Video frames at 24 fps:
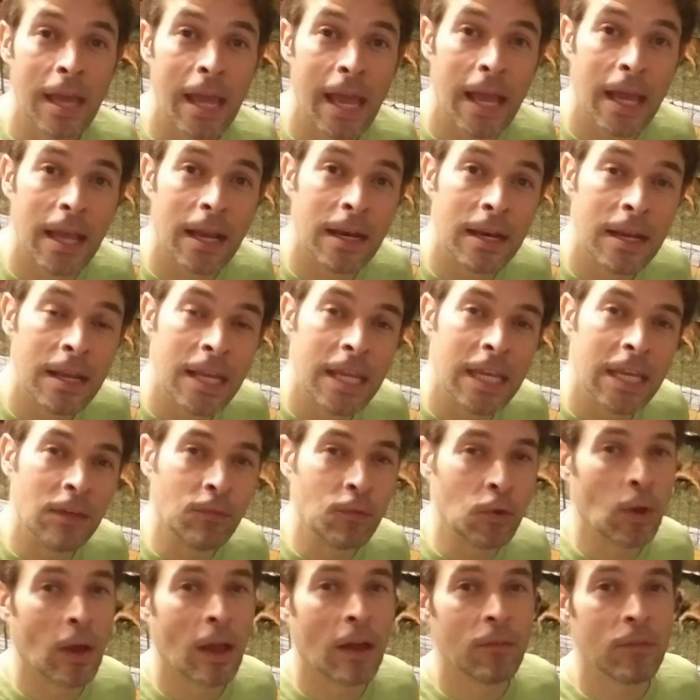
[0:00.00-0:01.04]
And if
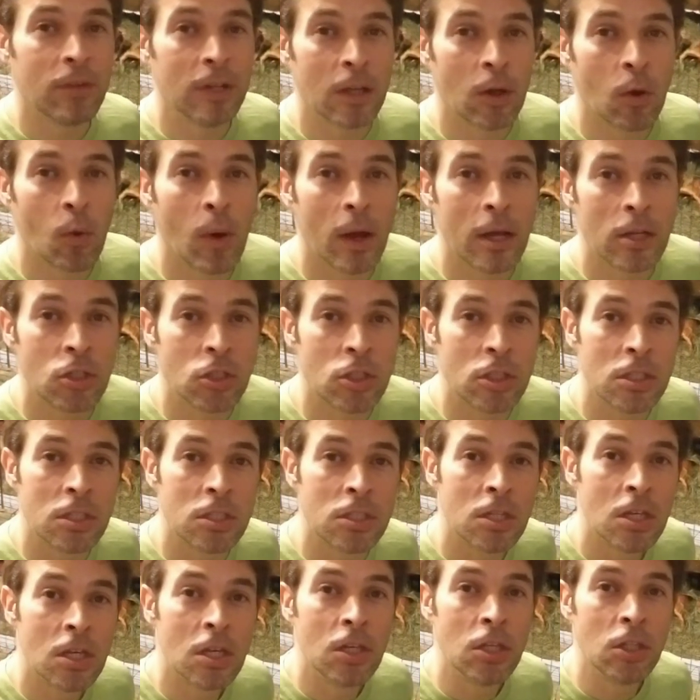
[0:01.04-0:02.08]
you have any
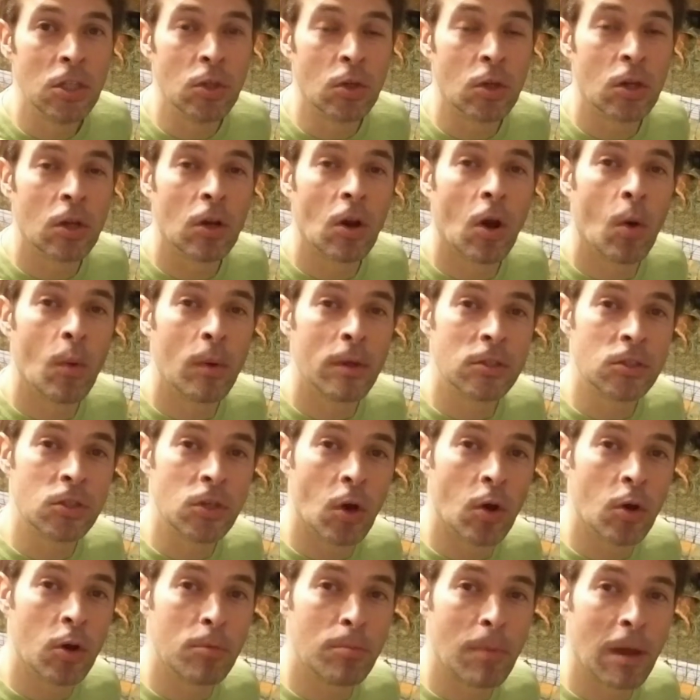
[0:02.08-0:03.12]
questions, you can always
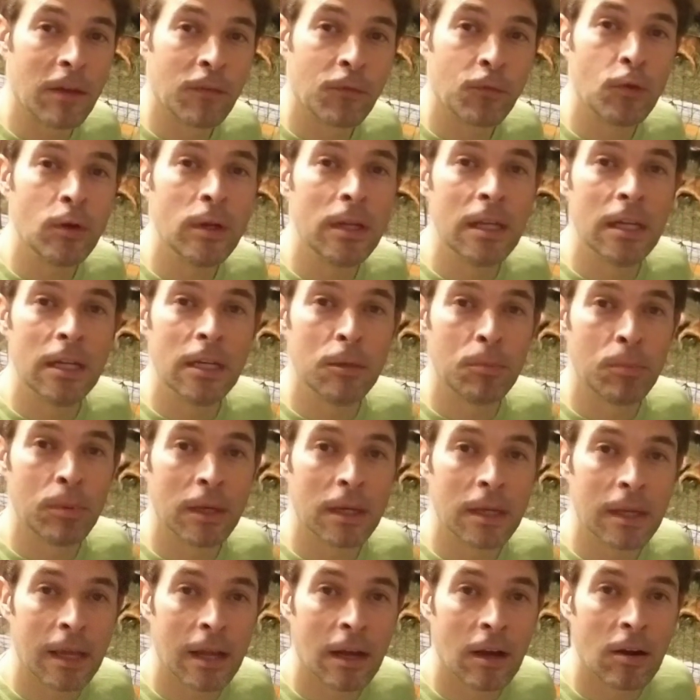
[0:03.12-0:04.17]
go to my free guinea
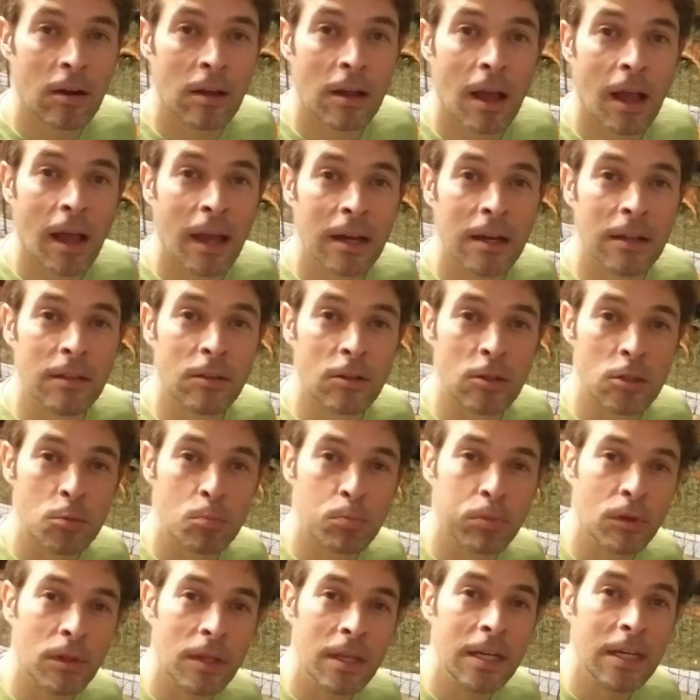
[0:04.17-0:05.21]
pig care guide, and there's
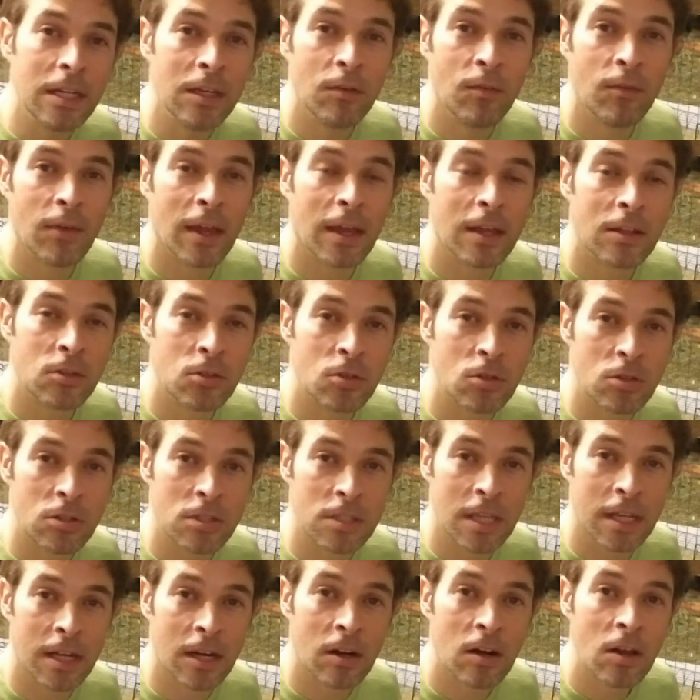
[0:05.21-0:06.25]
plenty of answers
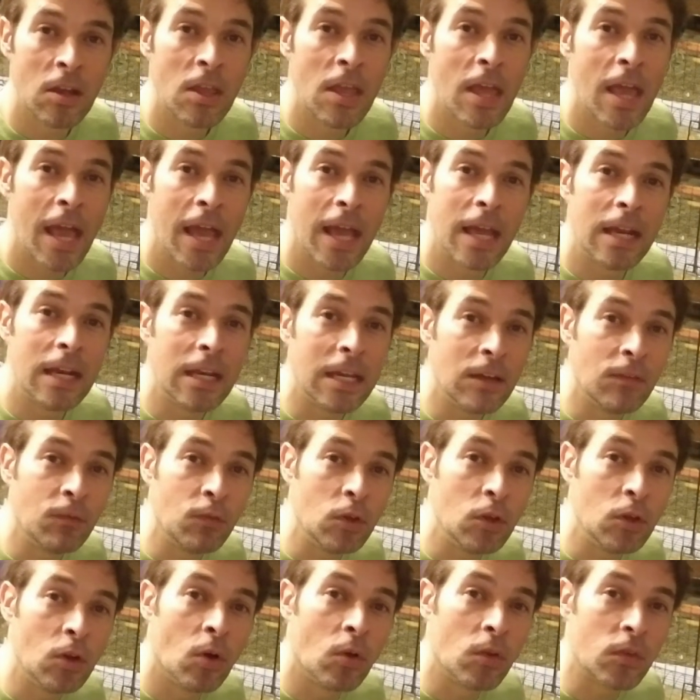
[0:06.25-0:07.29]
there. And if
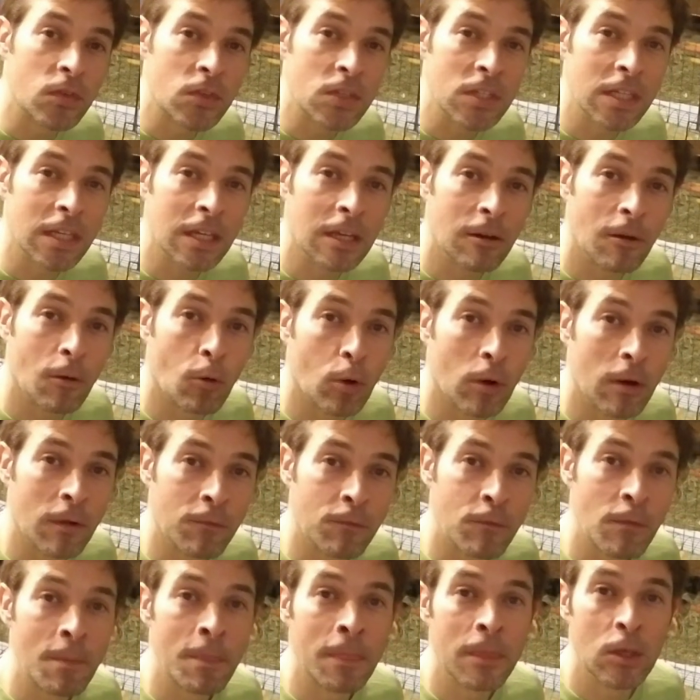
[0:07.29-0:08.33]
you don't see it, or if
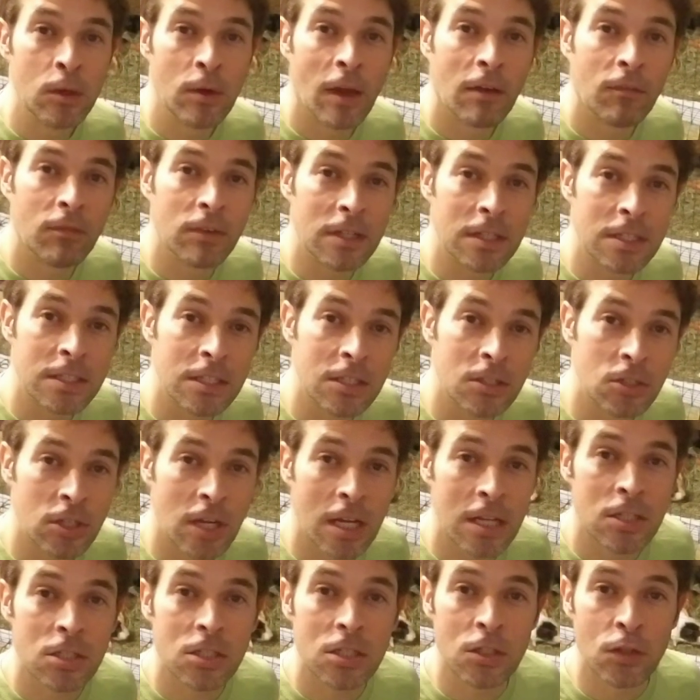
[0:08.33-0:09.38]
you have any
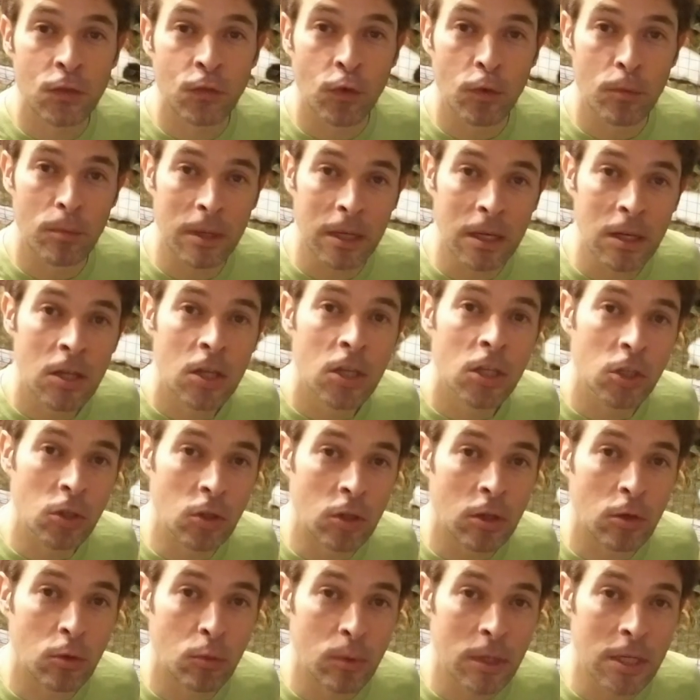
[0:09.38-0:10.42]
suggestions for me, you
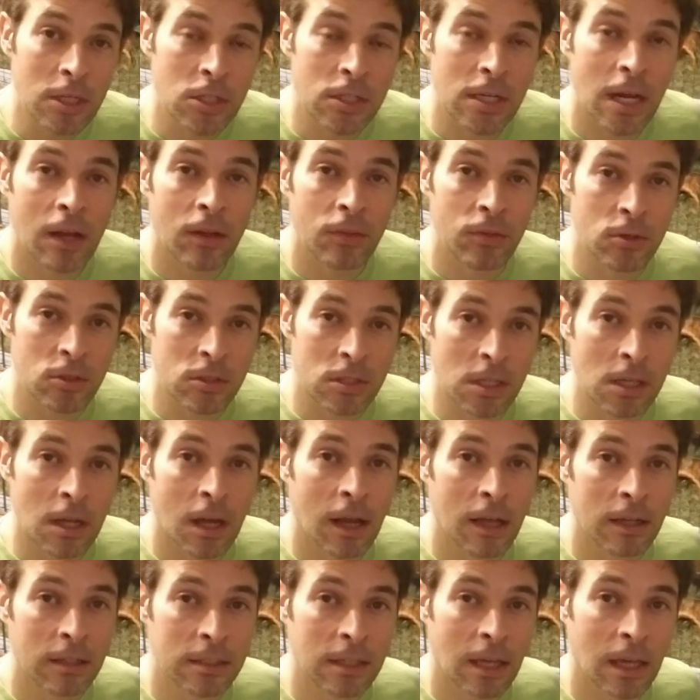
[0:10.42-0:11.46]
can reach out. There's a
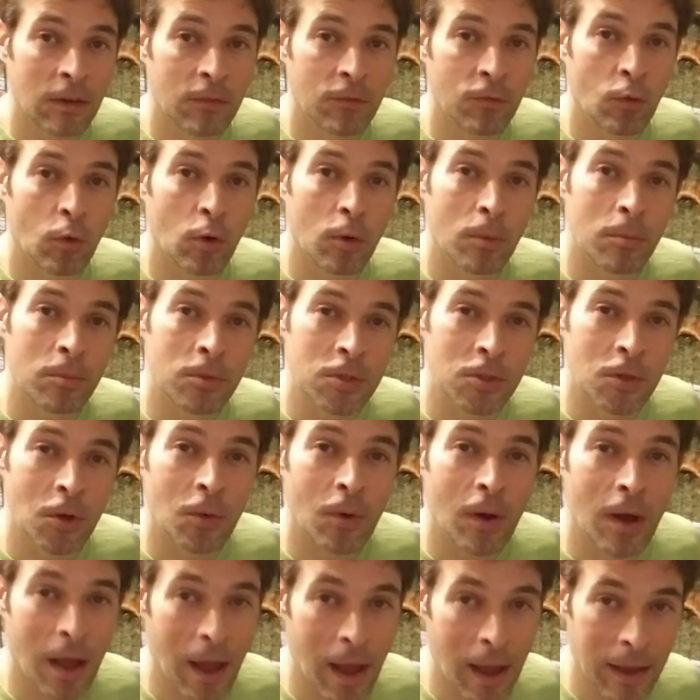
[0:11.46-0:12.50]
contact form.
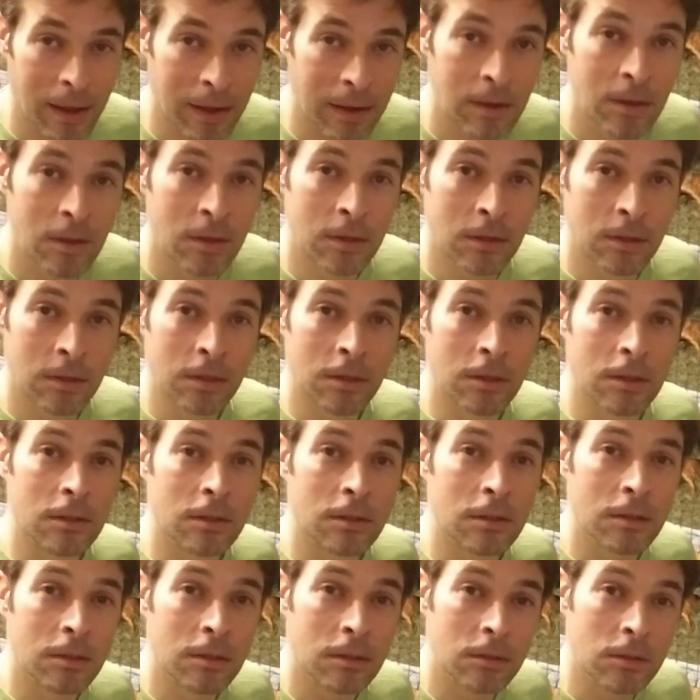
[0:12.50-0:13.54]
So I
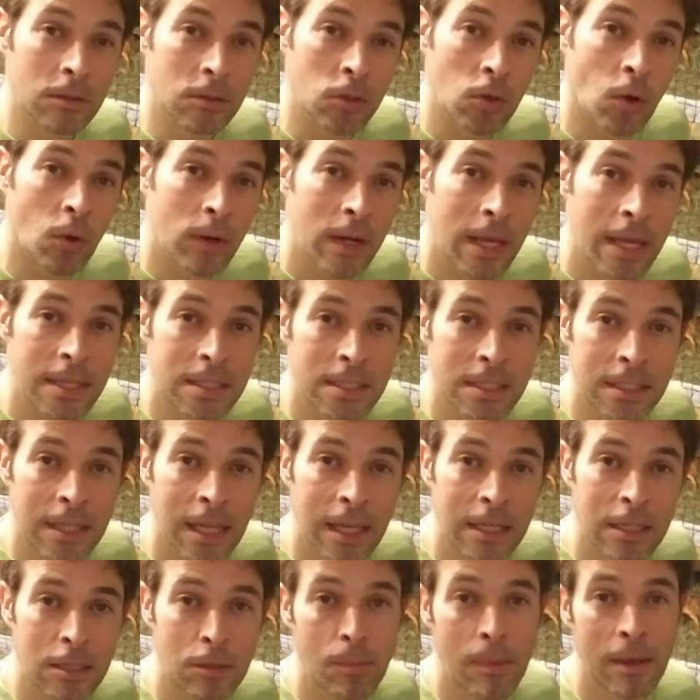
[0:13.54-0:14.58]
don't
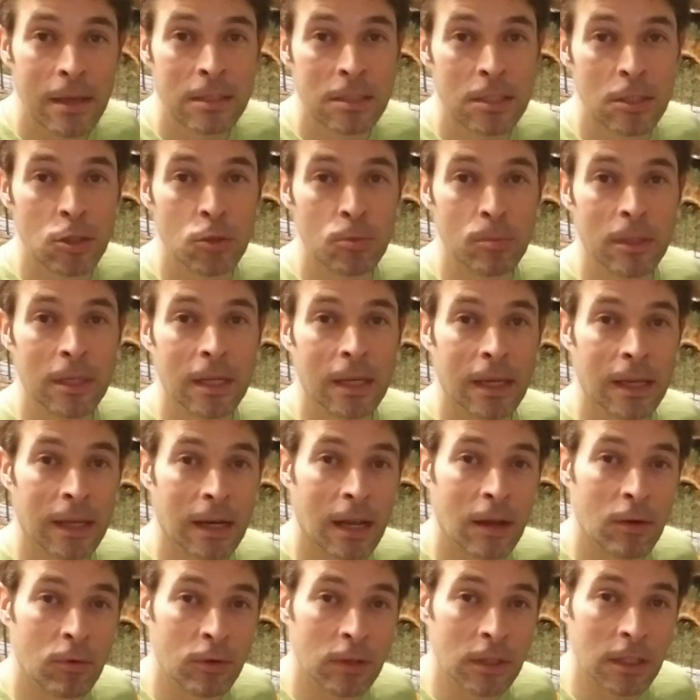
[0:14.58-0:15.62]
hesitate to message me, and
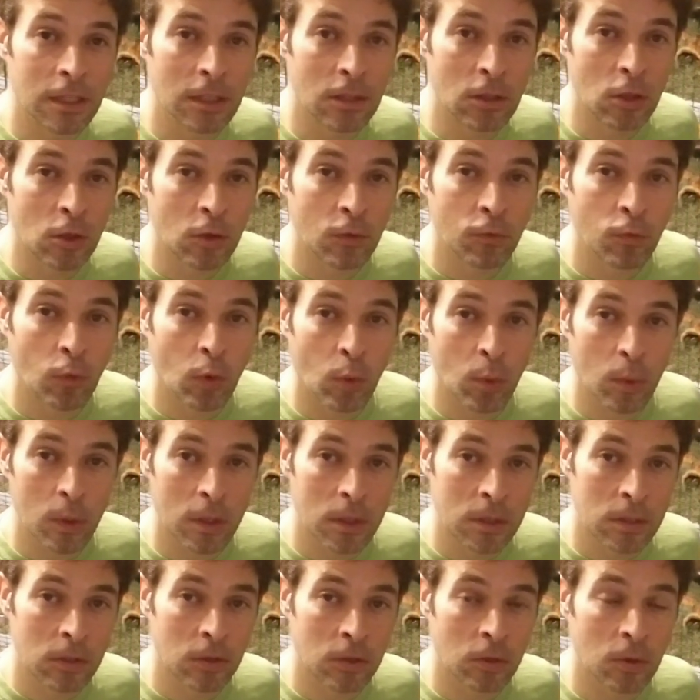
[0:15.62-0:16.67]
I really look
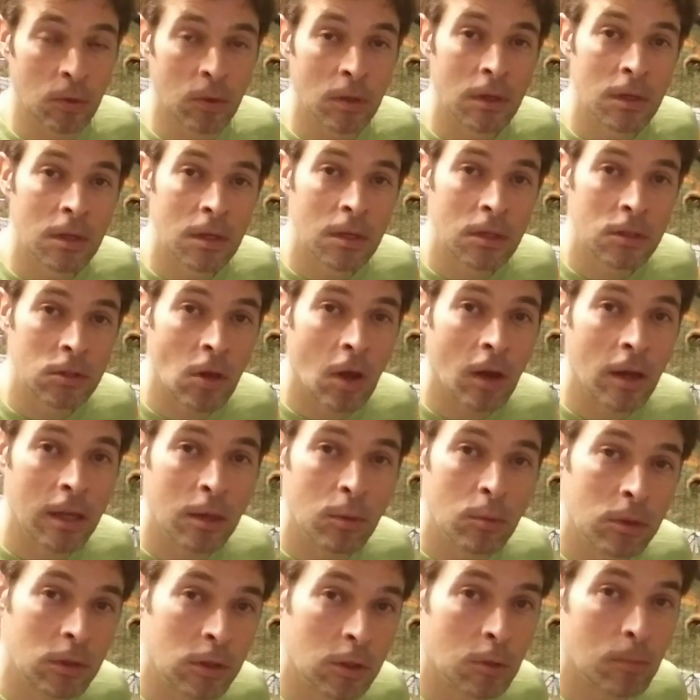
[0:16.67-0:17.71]
forward to talking
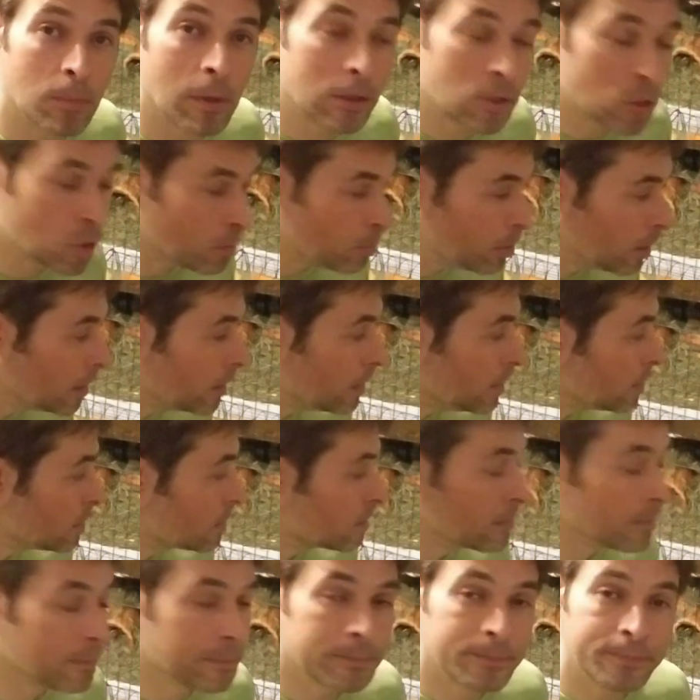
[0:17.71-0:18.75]
with you about your
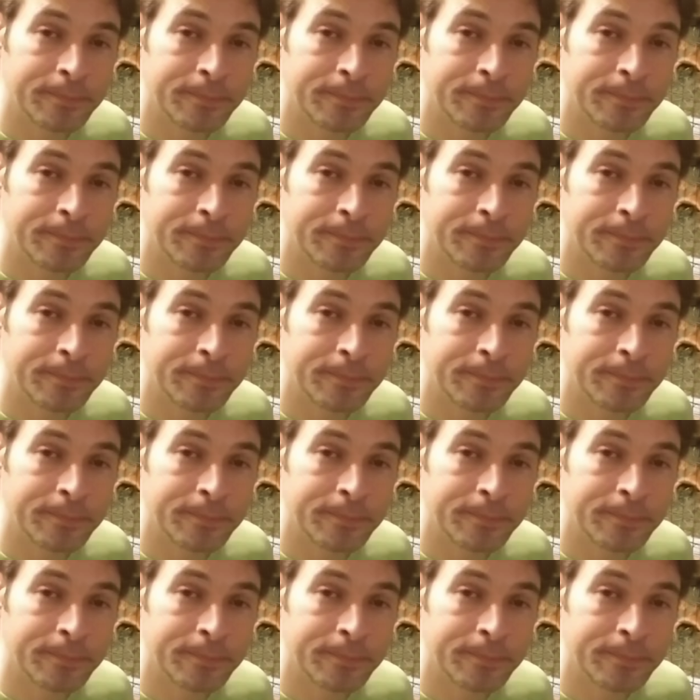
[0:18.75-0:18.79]
piggies.